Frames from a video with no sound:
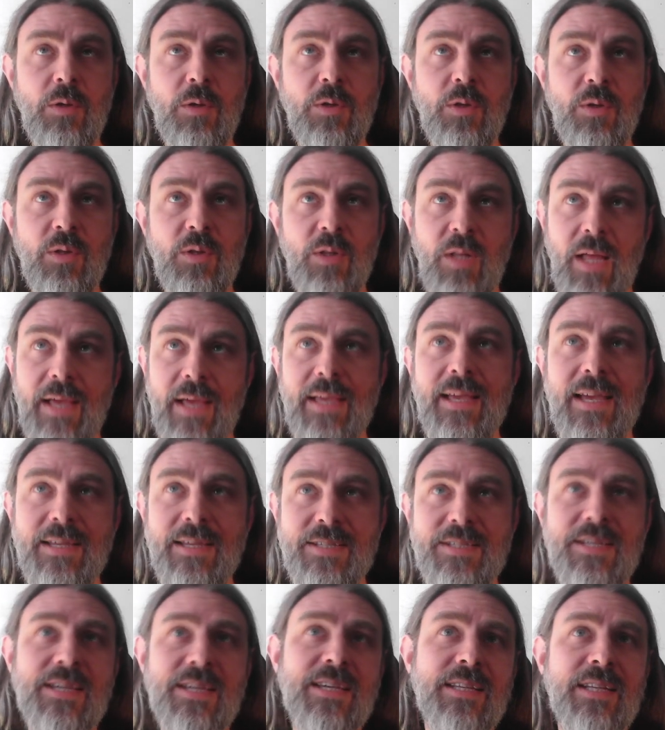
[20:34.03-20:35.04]
like I
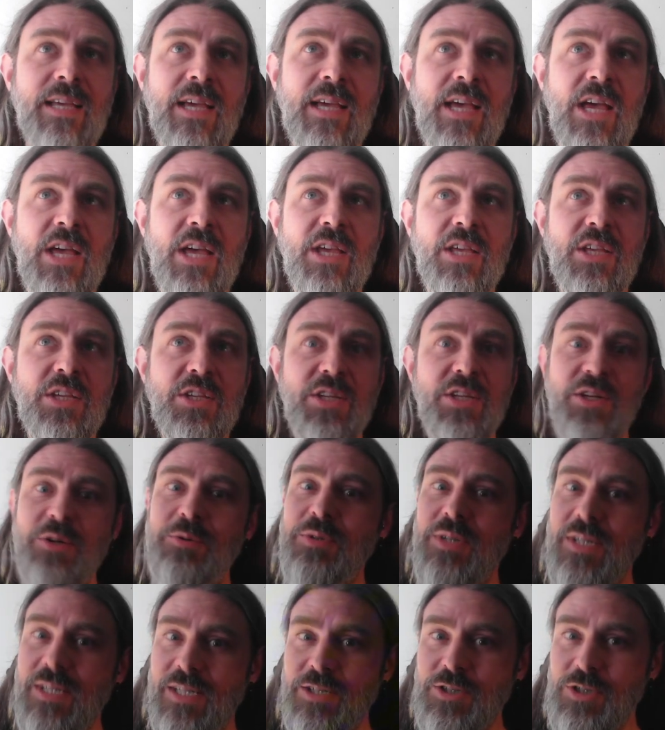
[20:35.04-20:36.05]
said, you
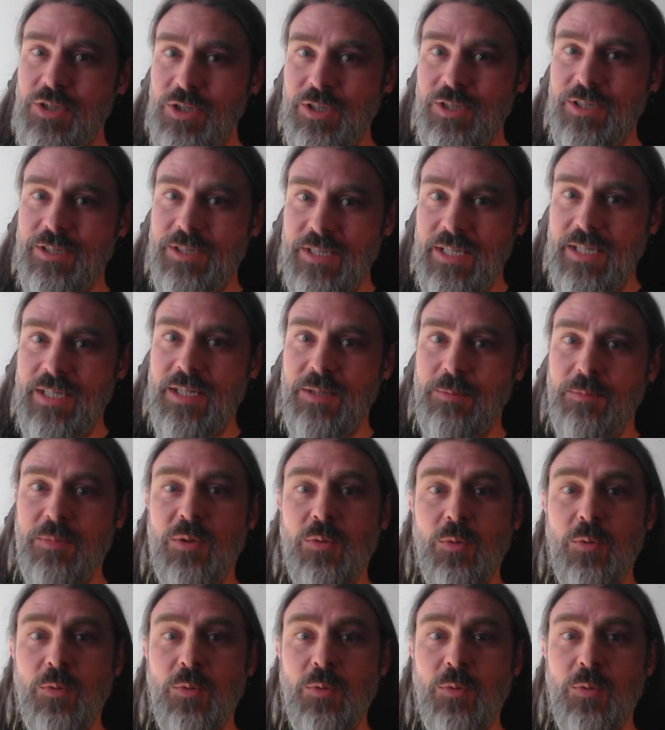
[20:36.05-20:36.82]
don't need it till you need it,